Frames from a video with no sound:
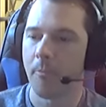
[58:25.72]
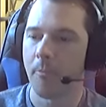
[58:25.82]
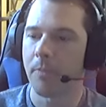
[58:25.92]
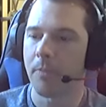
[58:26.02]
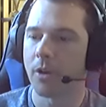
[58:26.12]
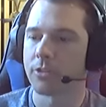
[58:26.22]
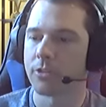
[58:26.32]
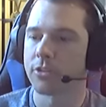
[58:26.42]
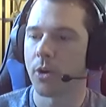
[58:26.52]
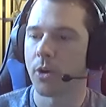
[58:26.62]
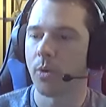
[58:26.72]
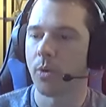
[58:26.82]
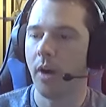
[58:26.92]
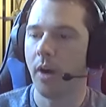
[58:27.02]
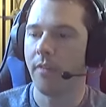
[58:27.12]

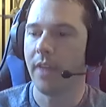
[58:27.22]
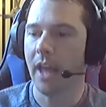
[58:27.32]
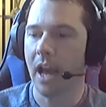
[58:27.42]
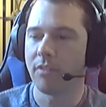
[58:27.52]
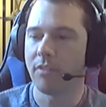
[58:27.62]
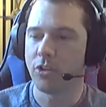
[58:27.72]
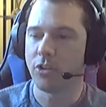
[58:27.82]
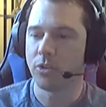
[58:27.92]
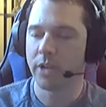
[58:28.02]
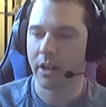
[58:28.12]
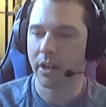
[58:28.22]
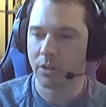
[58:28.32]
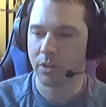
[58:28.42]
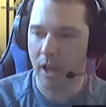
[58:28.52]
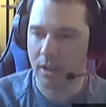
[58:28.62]
Also, they have a new
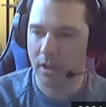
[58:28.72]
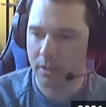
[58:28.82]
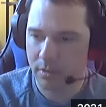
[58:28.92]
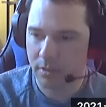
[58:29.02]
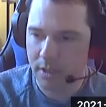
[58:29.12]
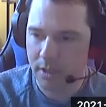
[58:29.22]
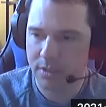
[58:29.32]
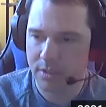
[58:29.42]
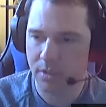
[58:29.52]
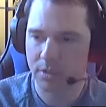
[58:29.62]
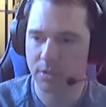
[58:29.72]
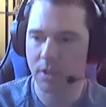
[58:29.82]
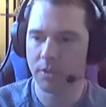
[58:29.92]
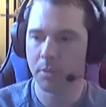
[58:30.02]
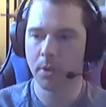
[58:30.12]
character added to it. So
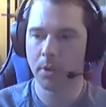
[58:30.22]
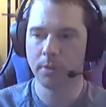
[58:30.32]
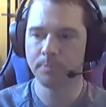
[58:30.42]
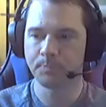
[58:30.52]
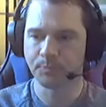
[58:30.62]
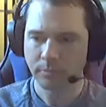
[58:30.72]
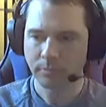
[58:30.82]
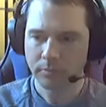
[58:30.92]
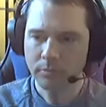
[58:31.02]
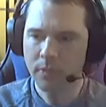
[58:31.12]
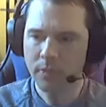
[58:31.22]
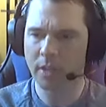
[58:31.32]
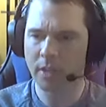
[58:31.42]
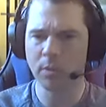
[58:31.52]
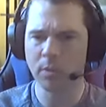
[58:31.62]
Thunderbird, I
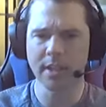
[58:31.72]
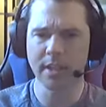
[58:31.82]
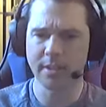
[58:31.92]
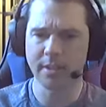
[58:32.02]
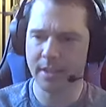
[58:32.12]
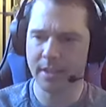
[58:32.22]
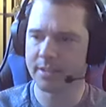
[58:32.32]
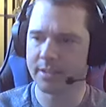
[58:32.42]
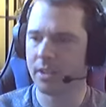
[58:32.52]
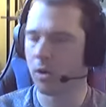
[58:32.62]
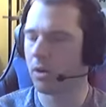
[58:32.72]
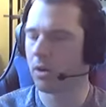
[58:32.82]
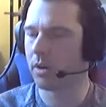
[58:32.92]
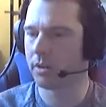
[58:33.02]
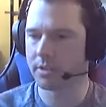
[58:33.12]
thought was like a DLC
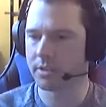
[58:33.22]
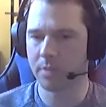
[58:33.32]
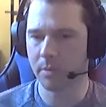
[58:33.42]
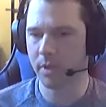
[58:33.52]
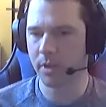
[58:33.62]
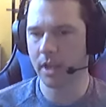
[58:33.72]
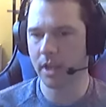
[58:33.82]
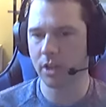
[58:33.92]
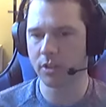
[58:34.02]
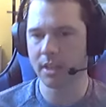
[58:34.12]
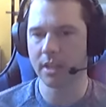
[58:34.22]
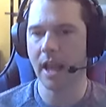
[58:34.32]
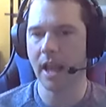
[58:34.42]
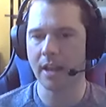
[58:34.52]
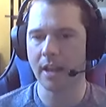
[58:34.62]
or something, but like it looks like they're
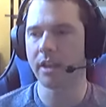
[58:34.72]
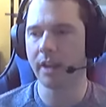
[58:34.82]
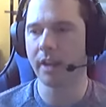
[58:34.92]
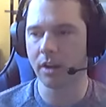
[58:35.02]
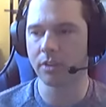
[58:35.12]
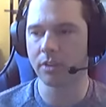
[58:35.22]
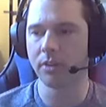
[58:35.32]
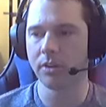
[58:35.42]
adding a character.